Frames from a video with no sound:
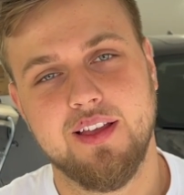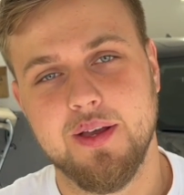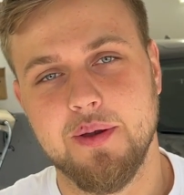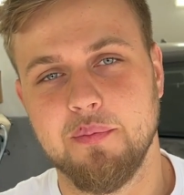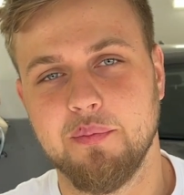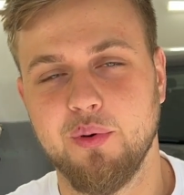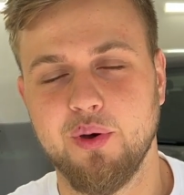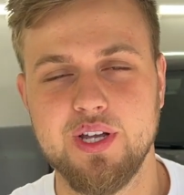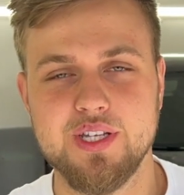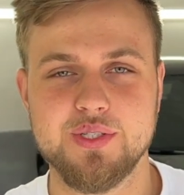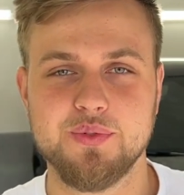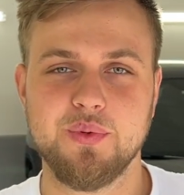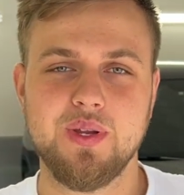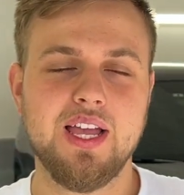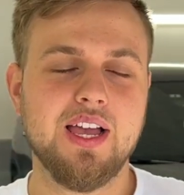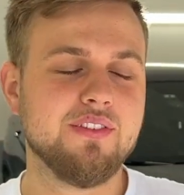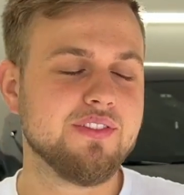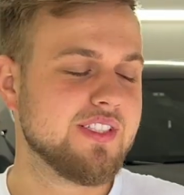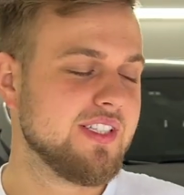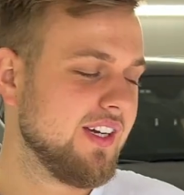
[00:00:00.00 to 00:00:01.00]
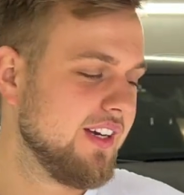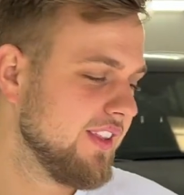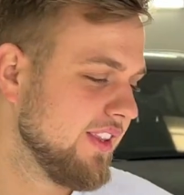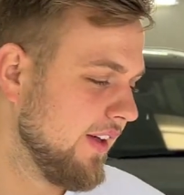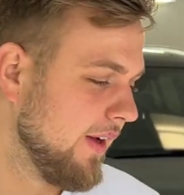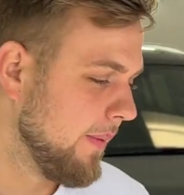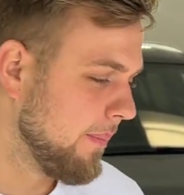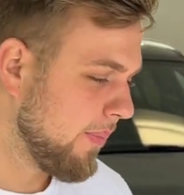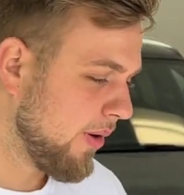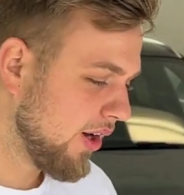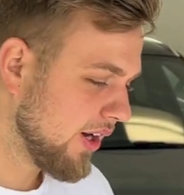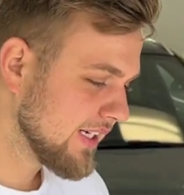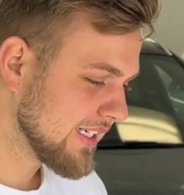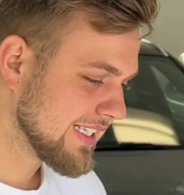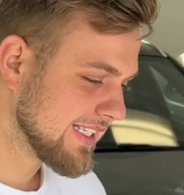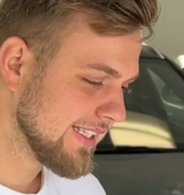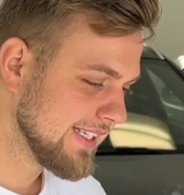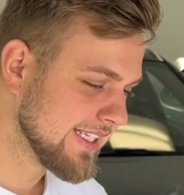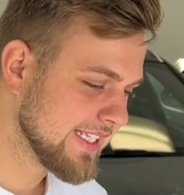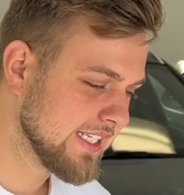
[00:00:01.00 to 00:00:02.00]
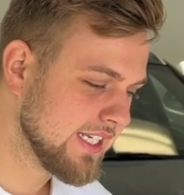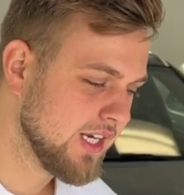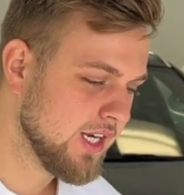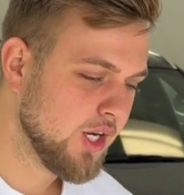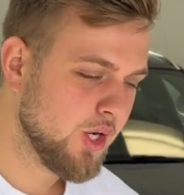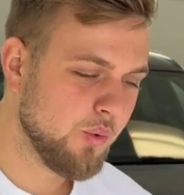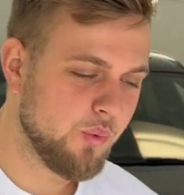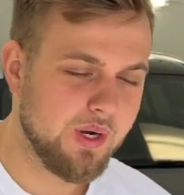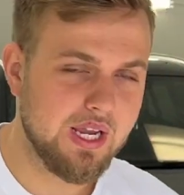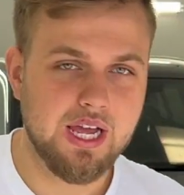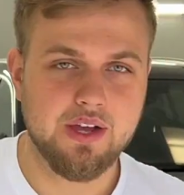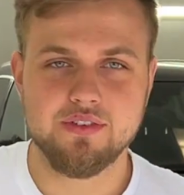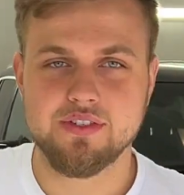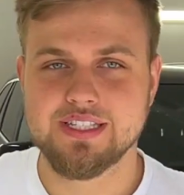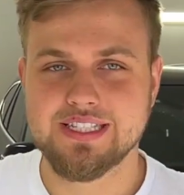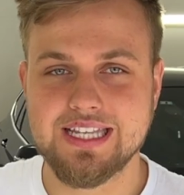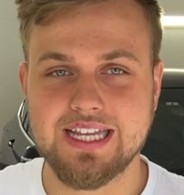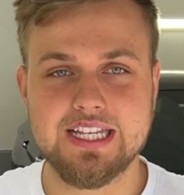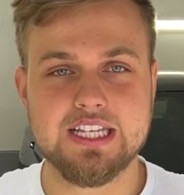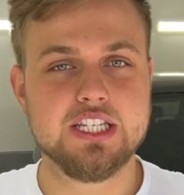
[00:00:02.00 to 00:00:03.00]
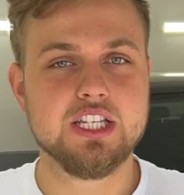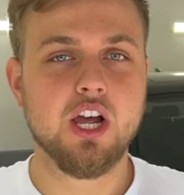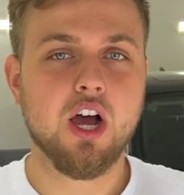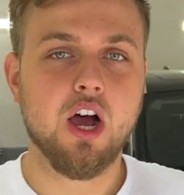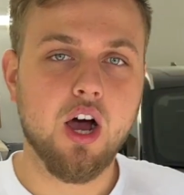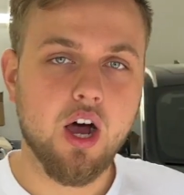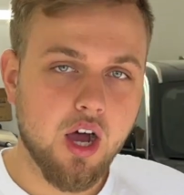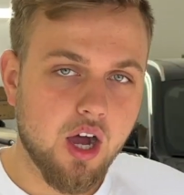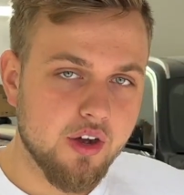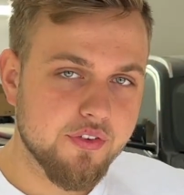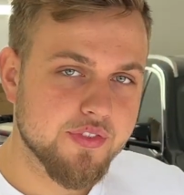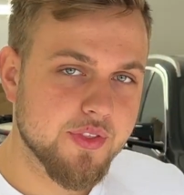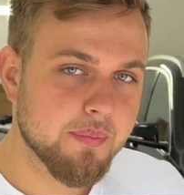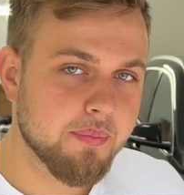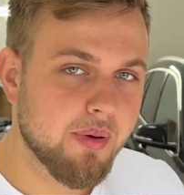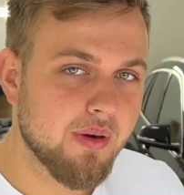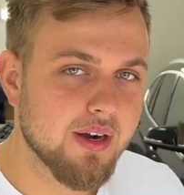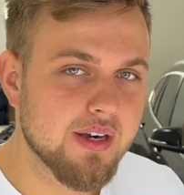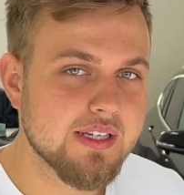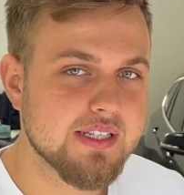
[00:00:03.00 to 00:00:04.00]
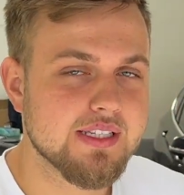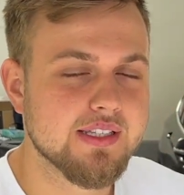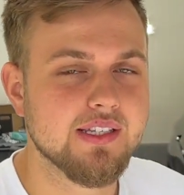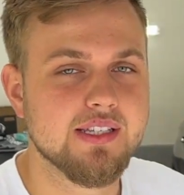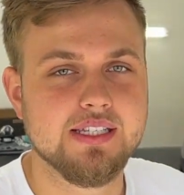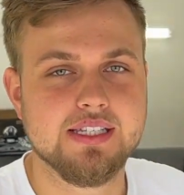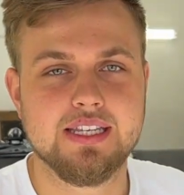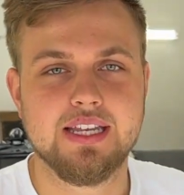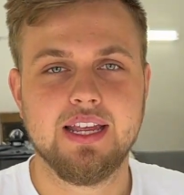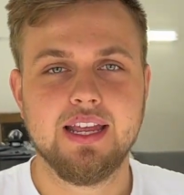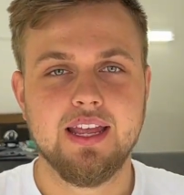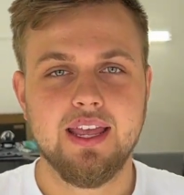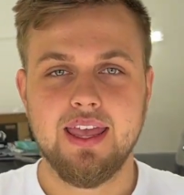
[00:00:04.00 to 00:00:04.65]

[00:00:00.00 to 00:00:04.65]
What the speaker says: Boys, we have done the parts list, we have sent off the parts list,